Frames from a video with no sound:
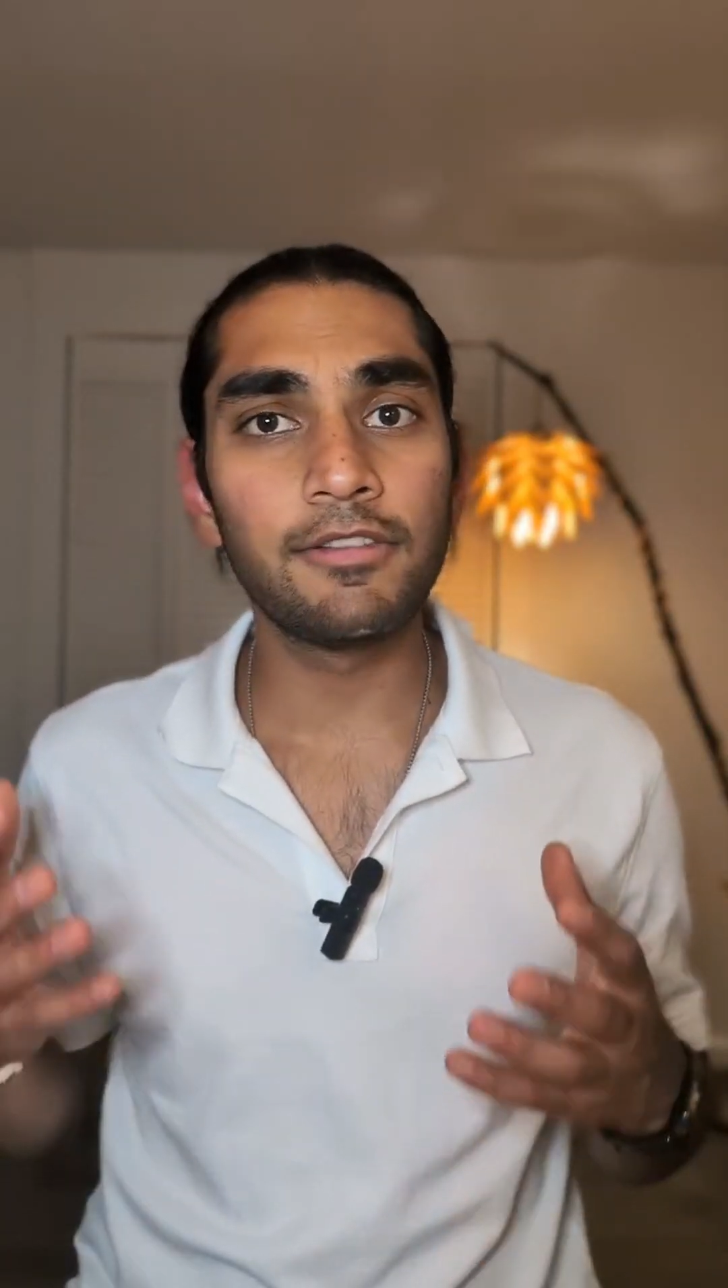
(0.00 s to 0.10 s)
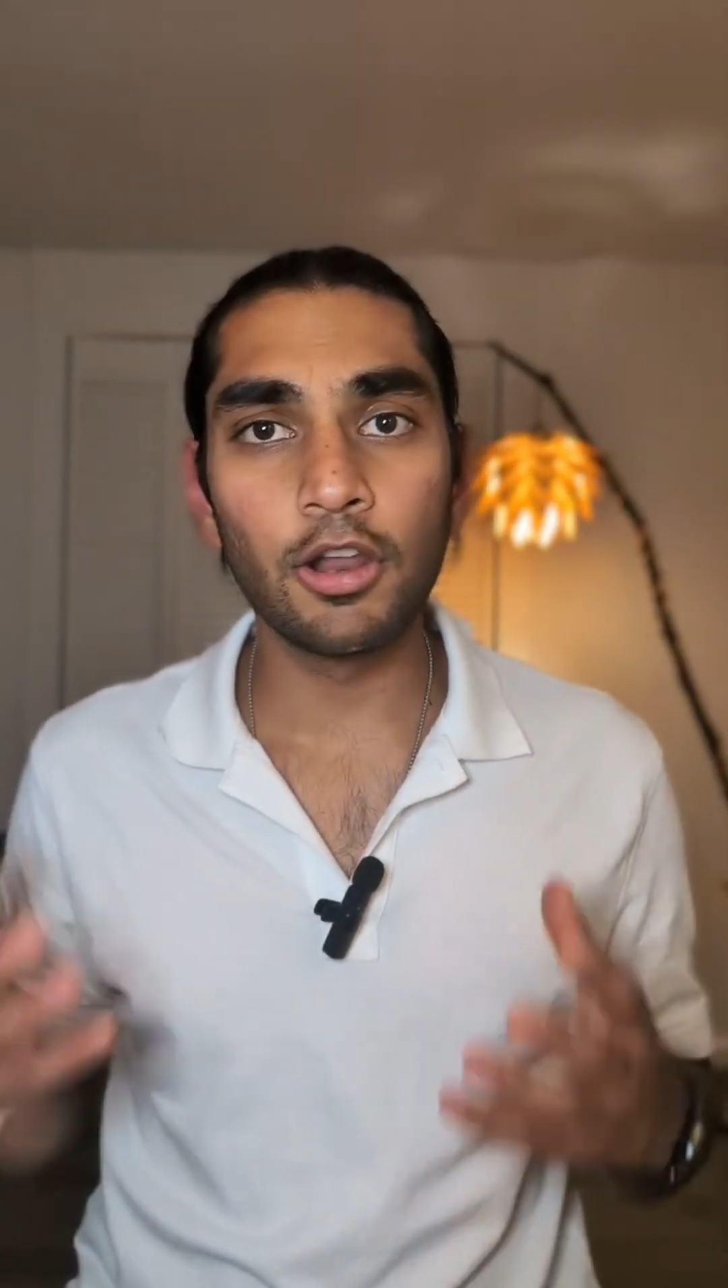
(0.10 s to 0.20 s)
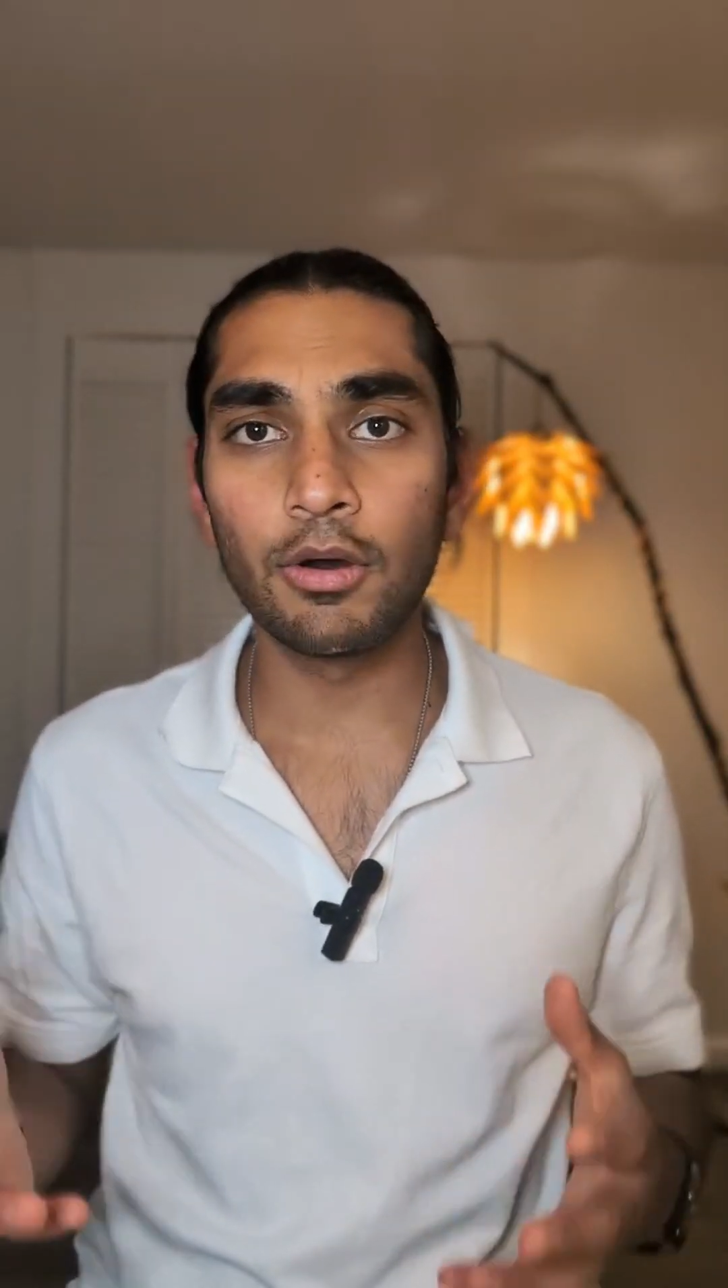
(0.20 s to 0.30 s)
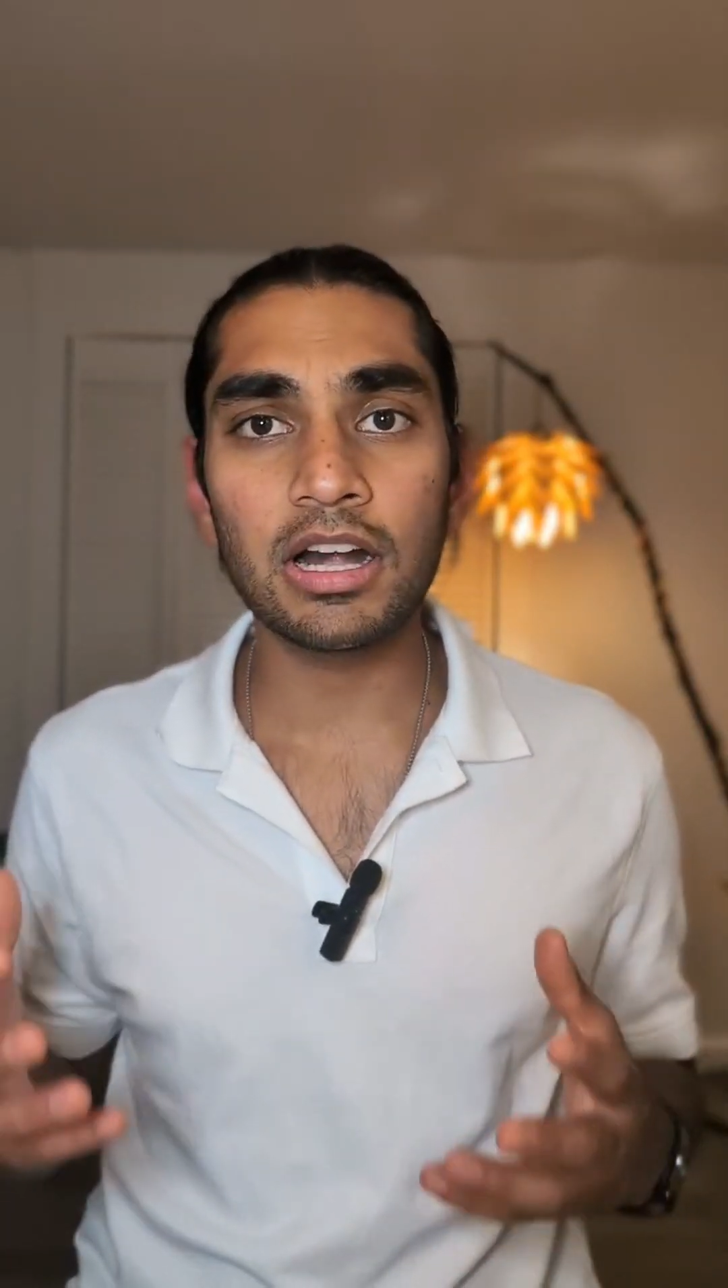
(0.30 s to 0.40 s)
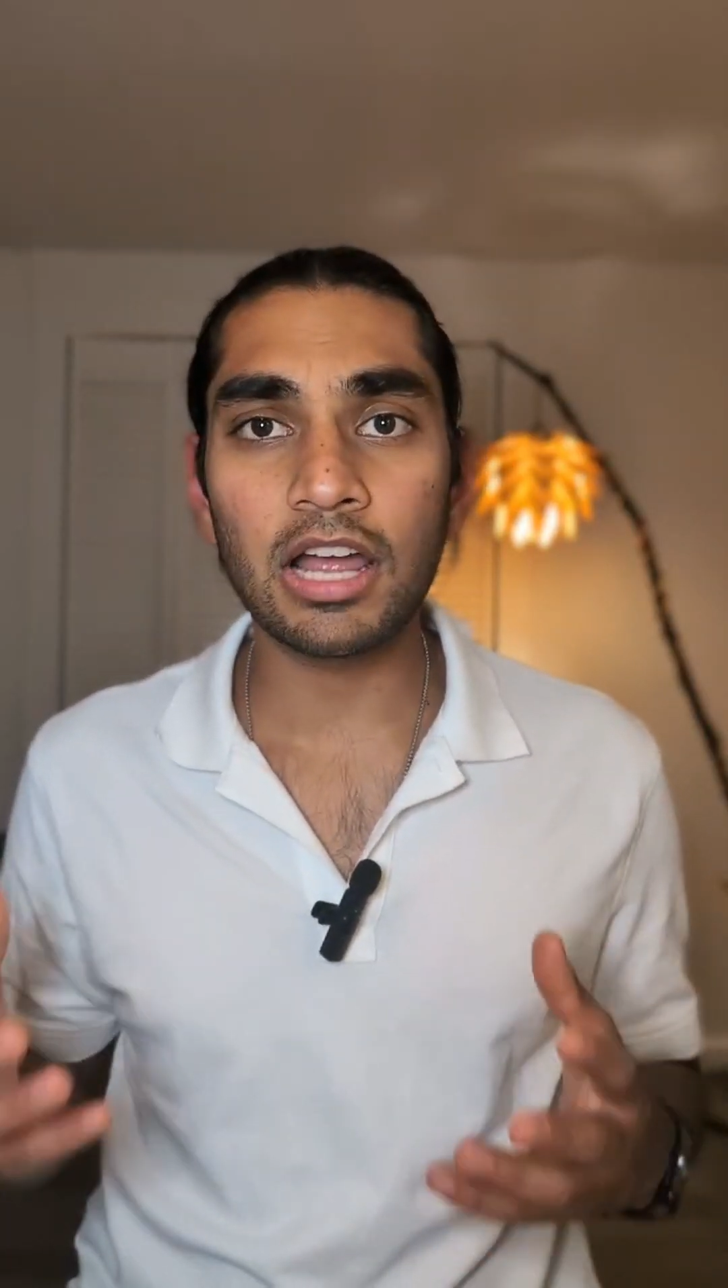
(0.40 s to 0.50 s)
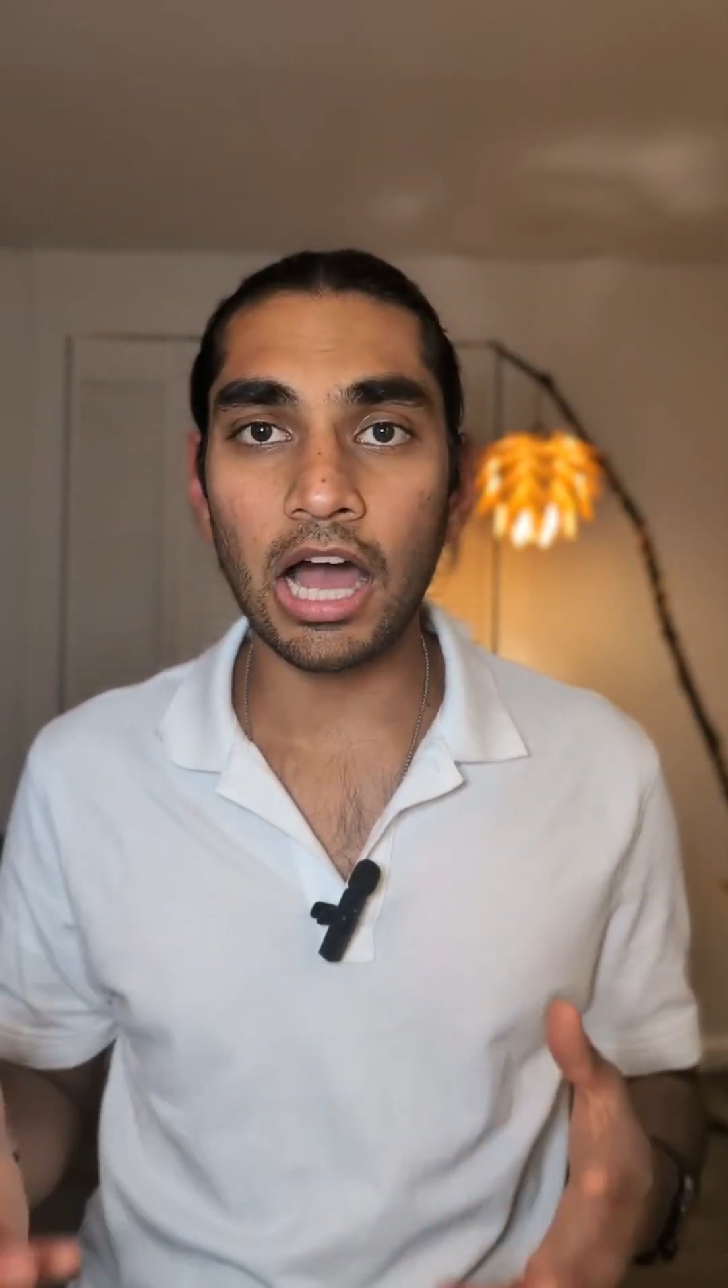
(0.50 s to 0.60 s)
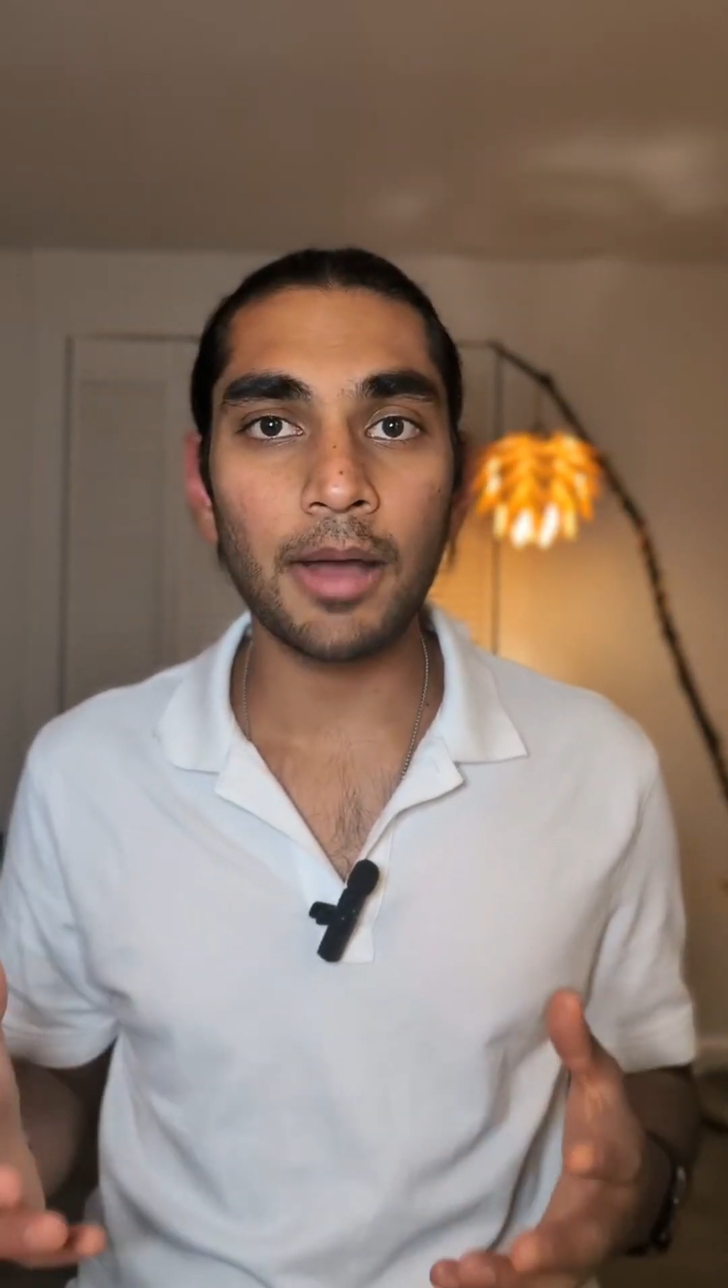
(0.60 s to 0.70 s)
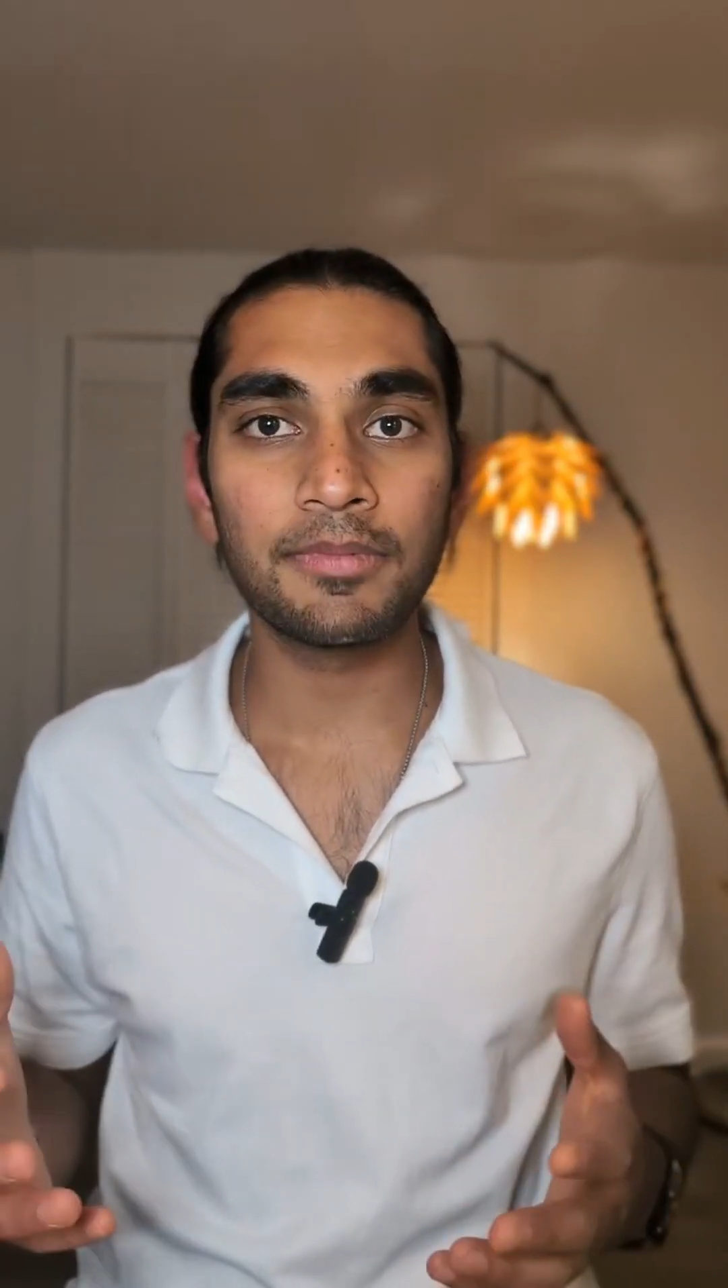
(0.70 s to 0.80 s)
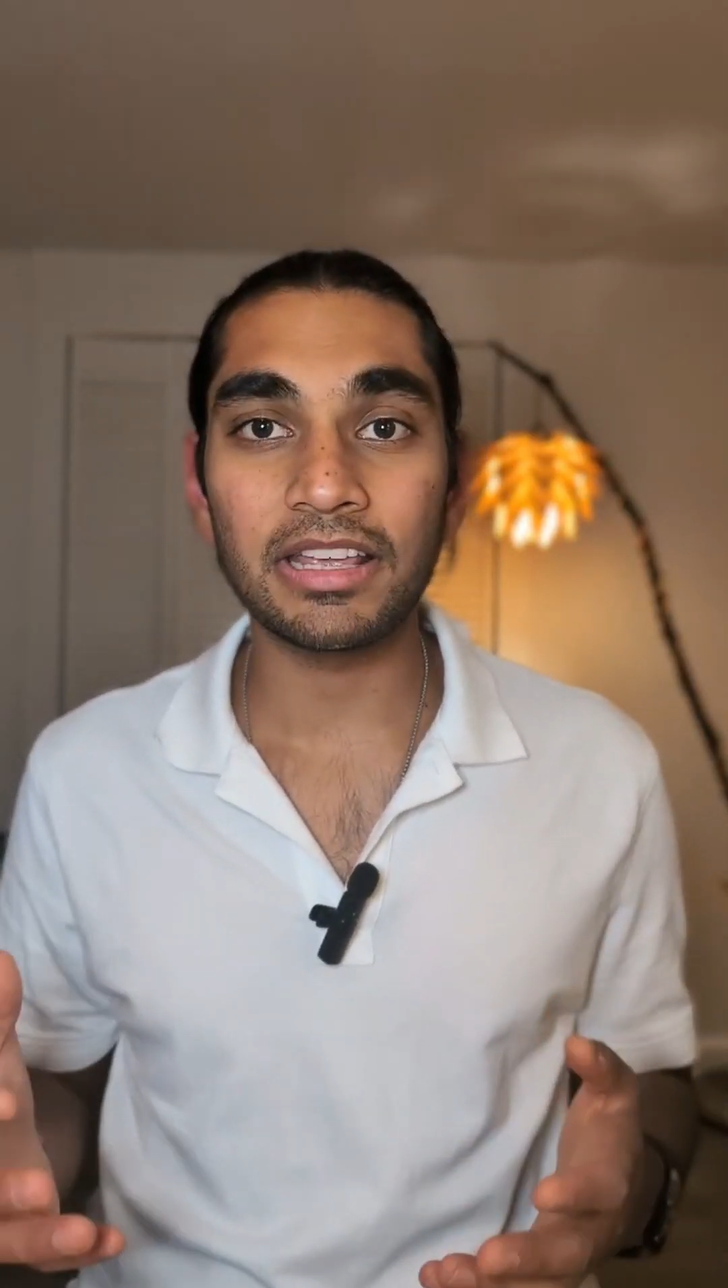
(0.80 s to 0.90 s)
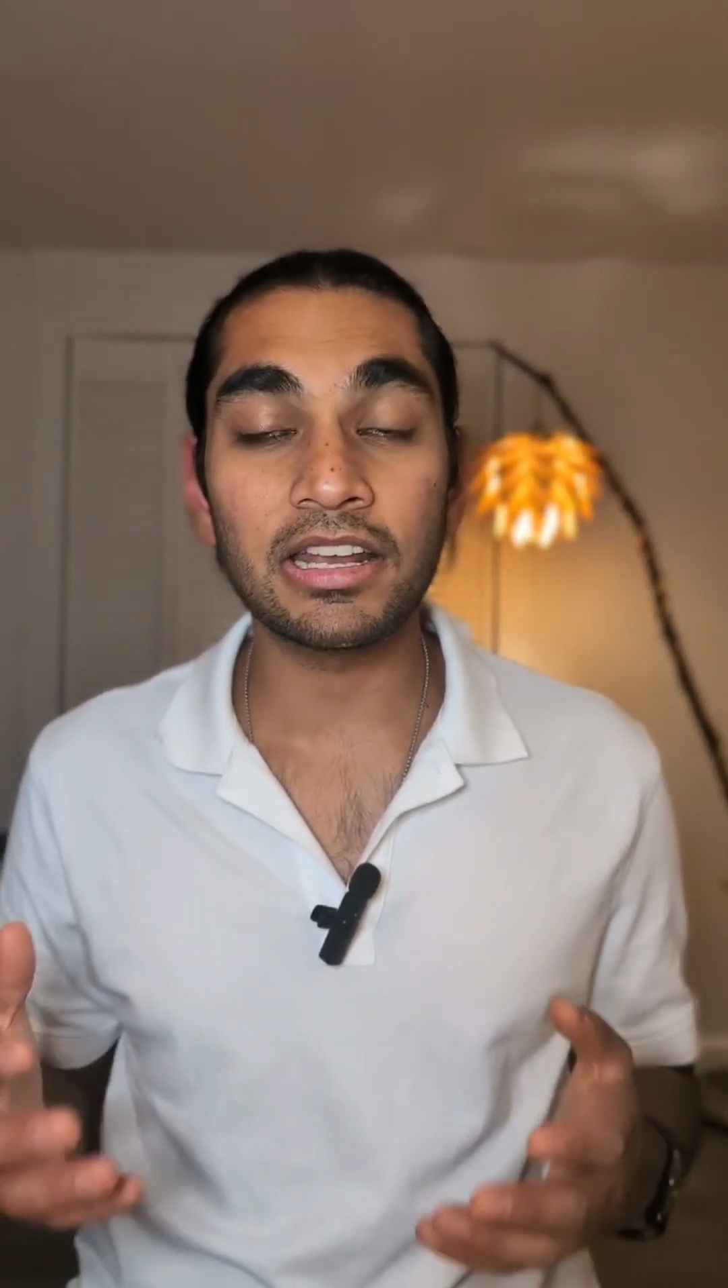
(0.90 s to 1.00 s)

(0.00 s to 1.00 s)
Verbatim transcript: lower carbs